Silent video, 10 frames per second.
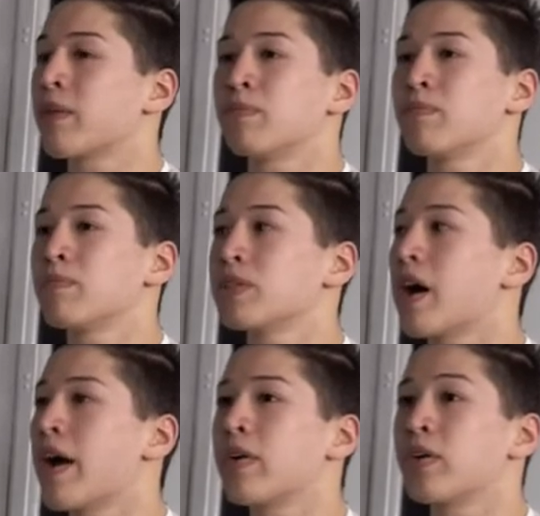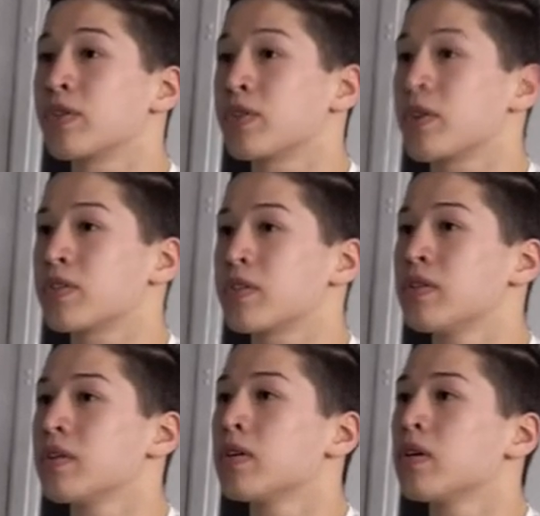like I'm tired or exhausted.
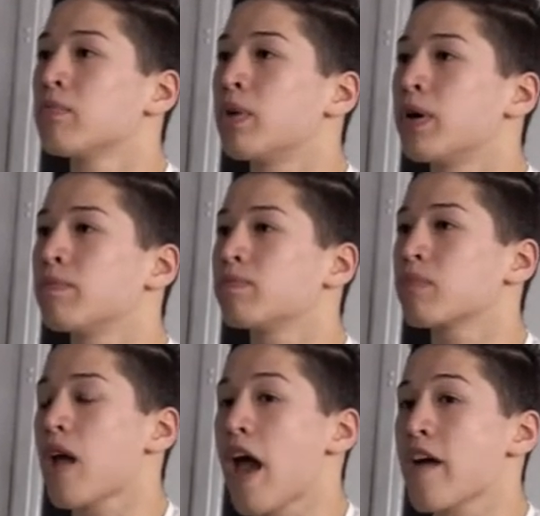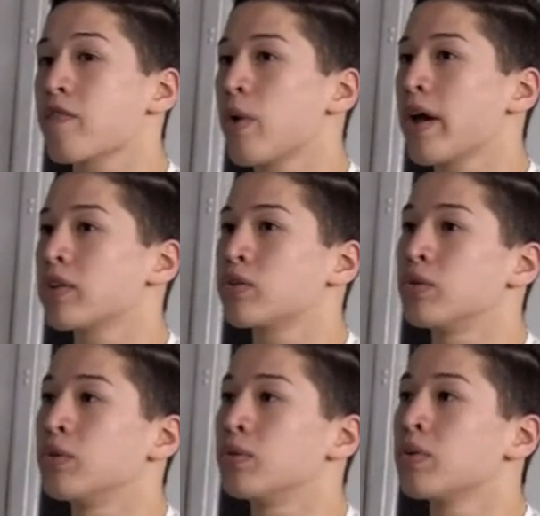But halfway
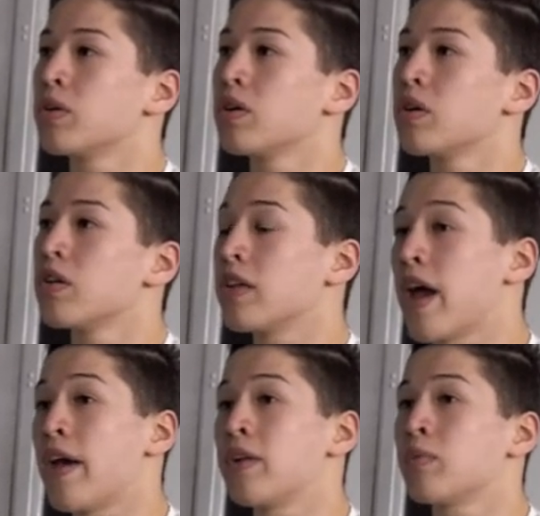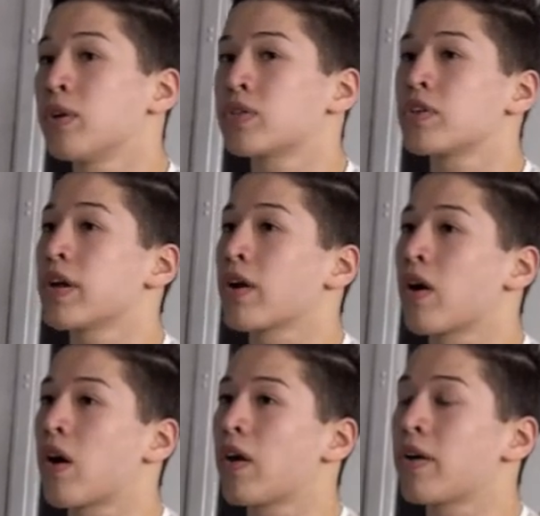to the end where it starts getting
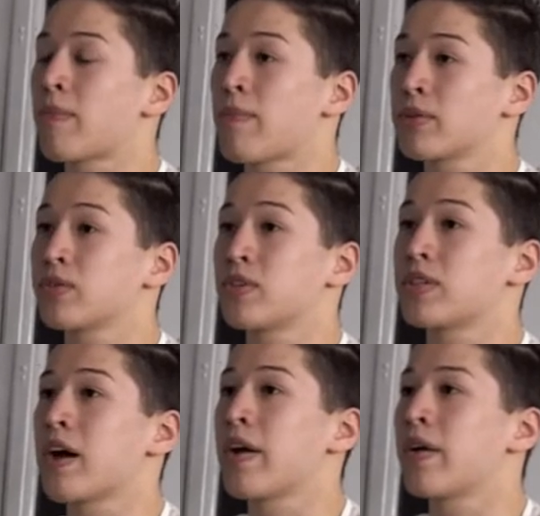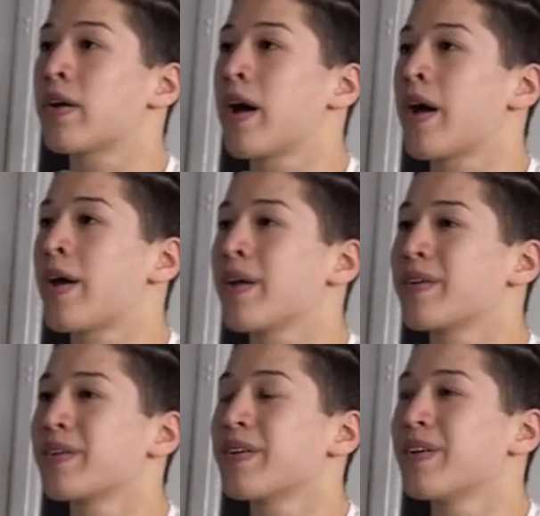hard and my muscles are tired, I
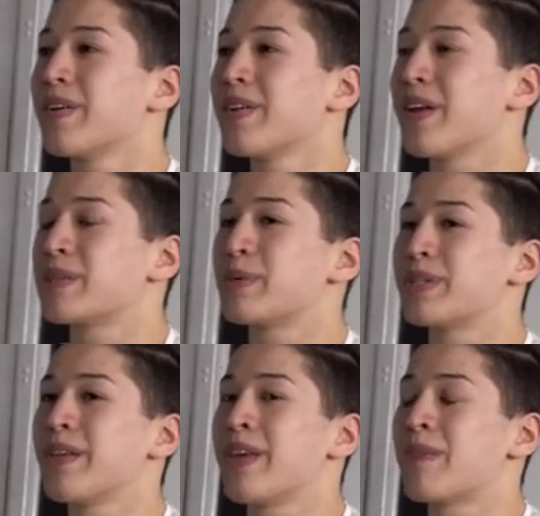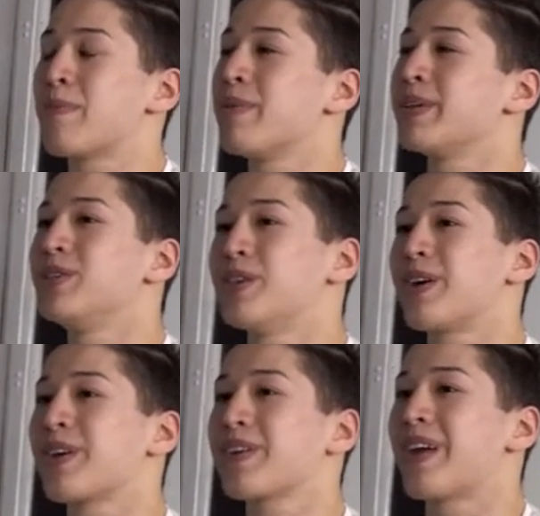like to pretend that I'm a big
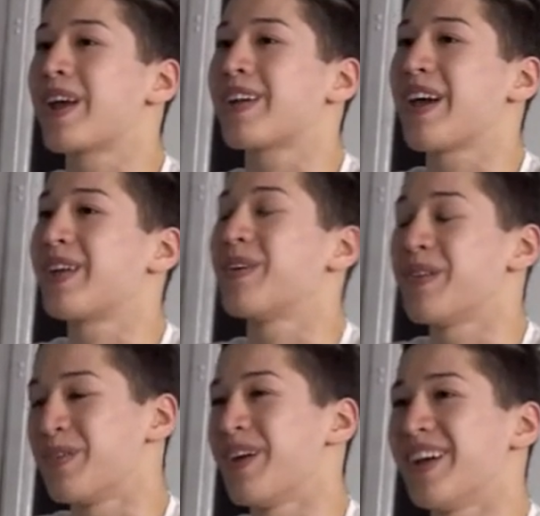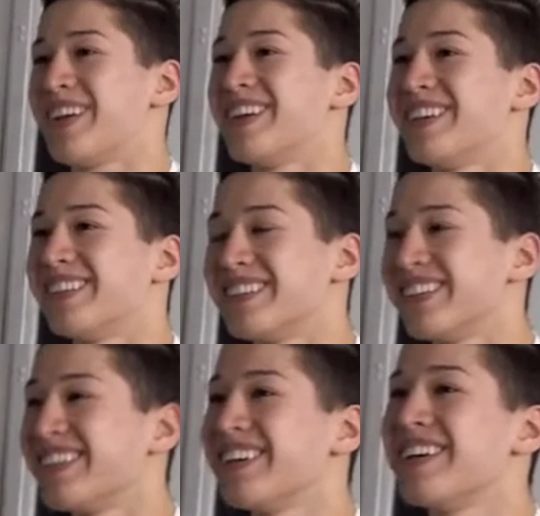jerk, that I can handle all the weight.
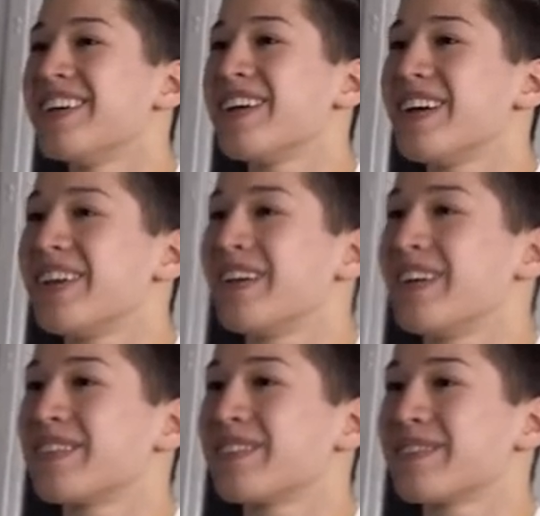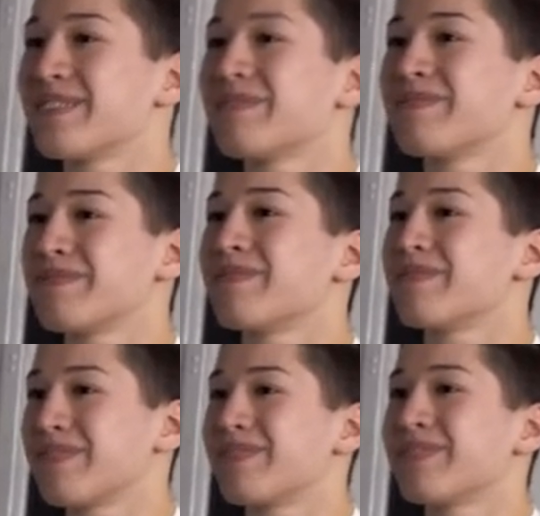Okay, you're a big jerk. I like that.
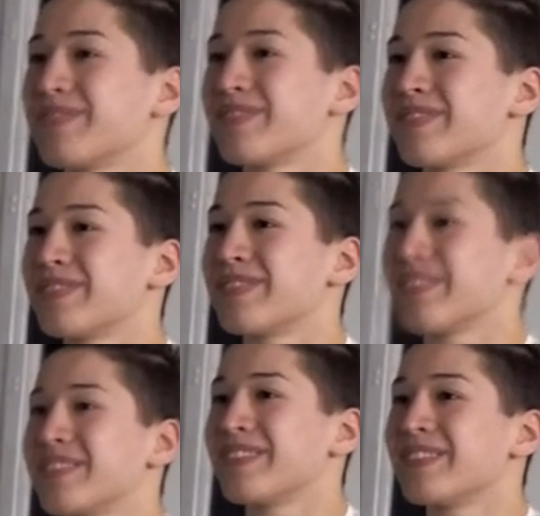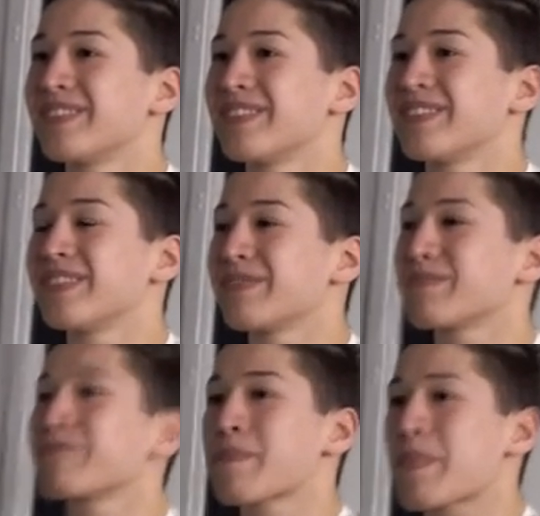I've never heard anyone
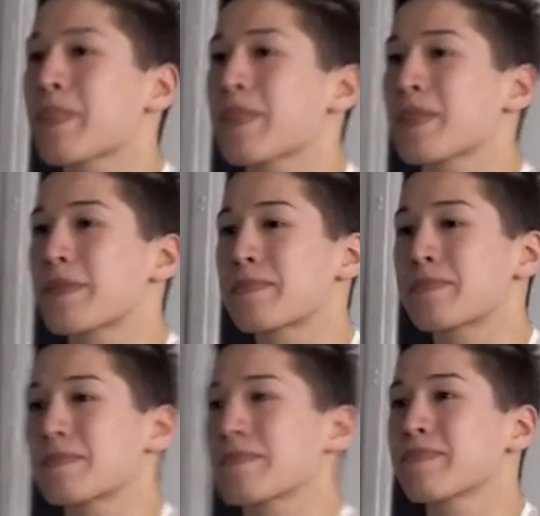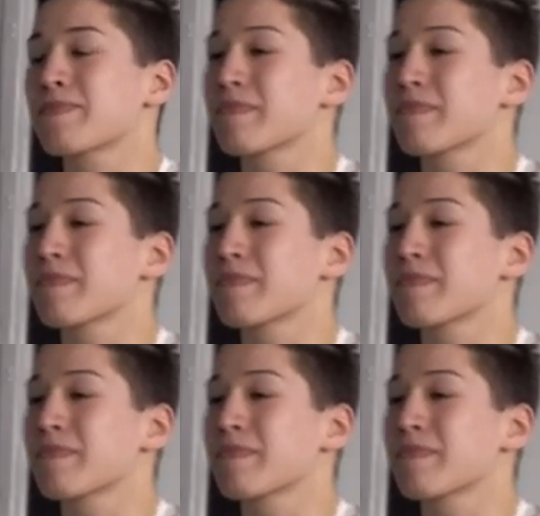say that. That's fine. Keep going.